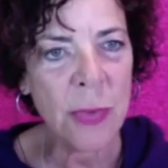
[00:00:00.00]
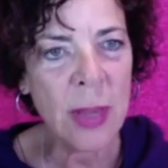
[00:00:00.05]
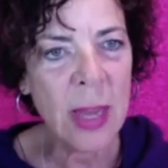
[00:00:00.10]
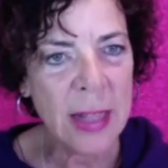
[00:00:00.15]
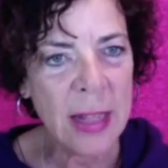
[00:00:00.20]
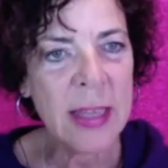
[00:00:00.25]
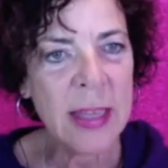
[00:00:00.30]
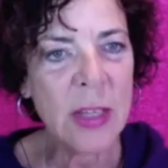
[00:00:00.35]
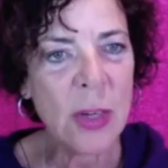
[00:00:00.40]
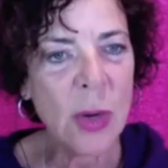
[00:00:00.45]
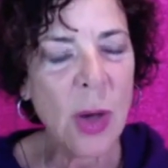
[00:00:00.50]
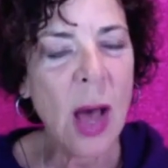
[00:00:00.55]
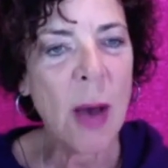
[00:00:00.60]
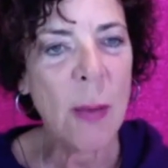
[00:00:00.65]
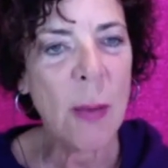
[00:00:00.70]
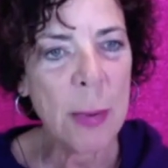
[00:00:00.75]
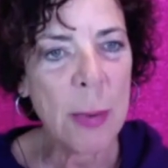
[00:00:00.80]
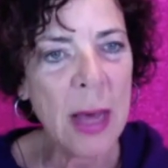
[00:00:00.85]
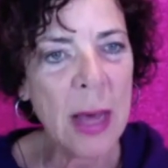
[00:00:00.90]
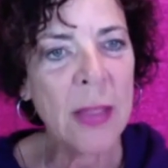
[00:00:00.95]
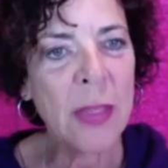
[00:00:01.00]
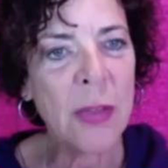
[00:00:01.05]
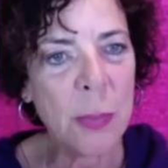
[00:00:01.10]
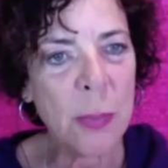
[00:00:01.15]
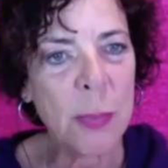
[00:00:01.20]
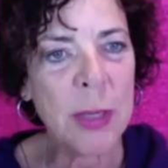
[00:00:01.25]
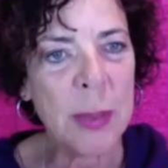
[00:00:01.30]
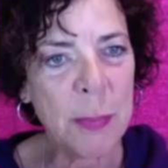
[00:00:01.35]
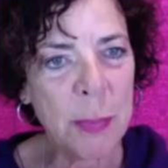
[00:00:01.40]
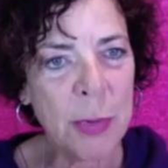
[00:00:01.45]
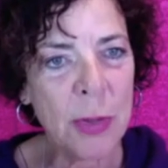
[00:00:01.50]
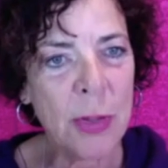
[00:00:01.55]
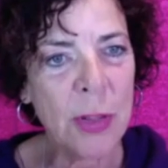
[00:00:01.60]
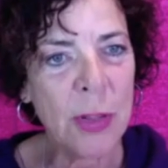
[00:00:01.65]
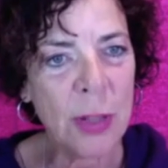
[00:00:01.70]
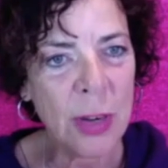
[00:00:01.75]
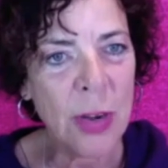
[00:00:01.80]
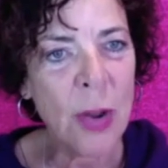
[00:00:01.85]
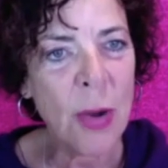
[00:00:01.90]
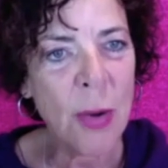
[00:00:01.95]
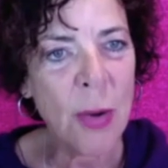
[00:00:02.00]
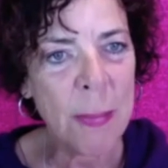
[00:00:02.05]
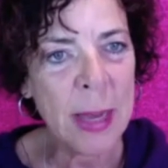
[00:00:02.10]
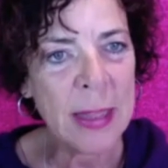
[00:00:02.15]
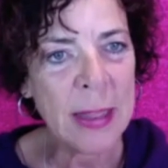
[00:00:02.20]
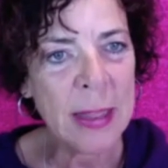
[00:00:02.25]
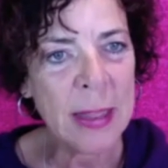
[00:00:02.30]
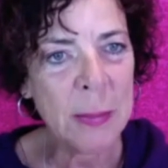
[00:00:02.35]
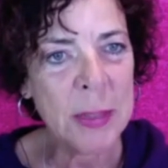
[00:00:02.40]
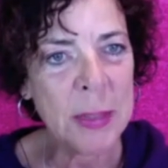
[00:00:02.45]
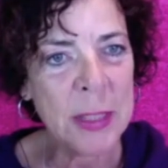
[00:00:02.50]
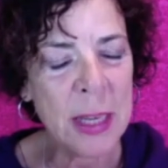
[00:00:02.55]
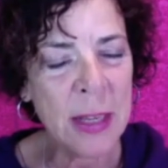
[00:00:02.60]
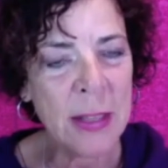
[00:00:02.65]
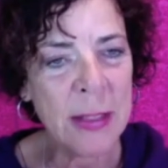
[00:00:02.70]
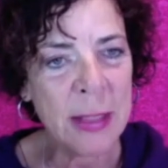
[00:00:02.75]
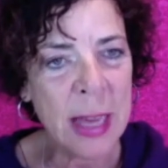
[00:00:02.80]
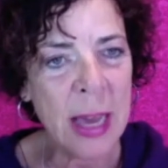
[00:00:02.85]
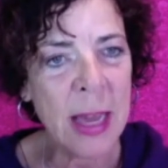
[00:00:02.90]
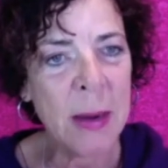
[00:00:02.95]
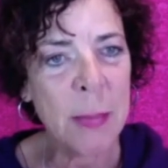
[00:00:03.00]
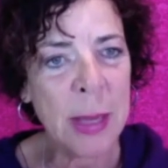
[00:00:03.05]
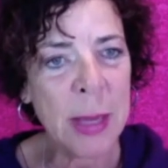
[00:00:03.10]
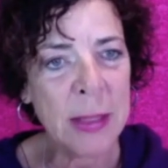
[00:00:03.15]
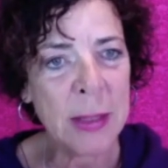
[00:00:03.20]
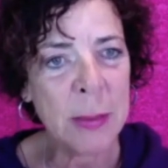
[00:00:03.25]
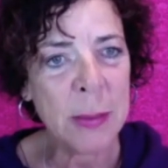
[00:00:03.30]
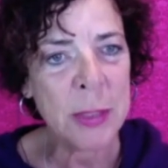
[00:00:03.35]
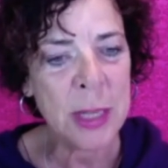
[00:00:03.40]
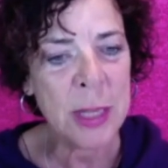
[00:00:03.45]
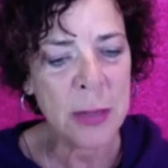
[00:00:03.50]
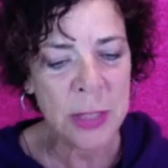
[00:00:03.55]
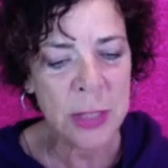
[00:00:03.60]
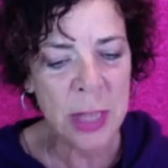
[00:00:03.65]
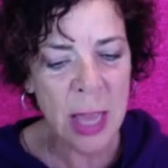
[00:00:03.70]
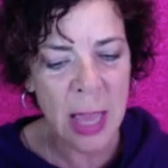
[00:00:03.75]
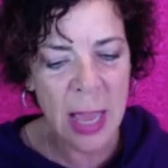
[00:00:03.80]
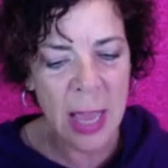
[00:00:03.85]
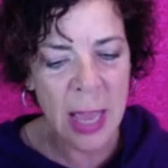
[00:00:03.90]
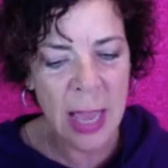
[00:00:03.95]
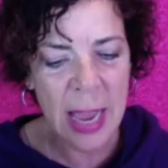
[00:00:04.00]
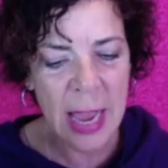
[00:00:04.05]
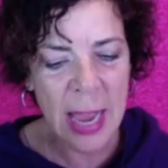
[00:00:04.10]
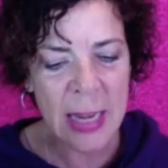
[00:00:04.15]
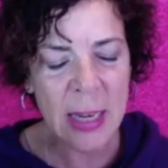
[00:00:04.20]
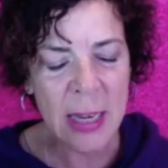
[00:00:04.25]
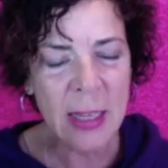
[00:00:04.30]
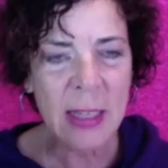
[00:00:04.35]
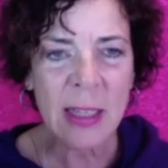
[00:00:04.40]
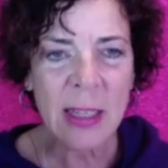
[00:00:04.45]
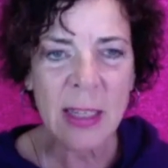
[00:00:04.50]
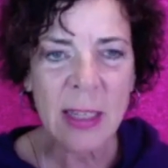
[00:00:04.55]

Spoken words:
and that you'll help other people know about themselves. And